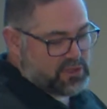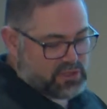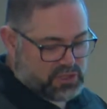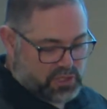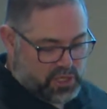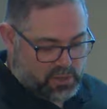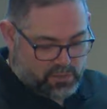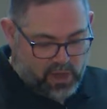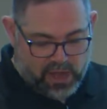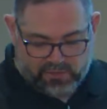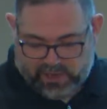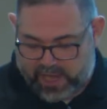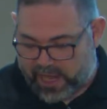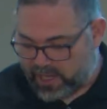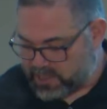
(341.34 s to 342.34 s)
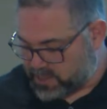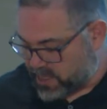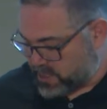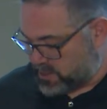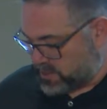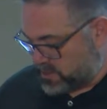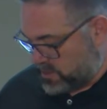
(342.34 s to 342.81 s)
secure private
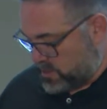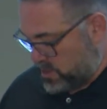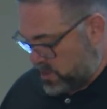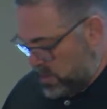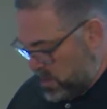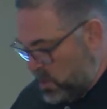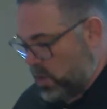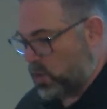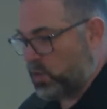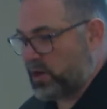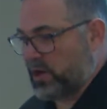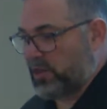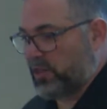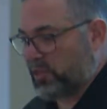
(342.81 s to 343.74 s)
access, one of the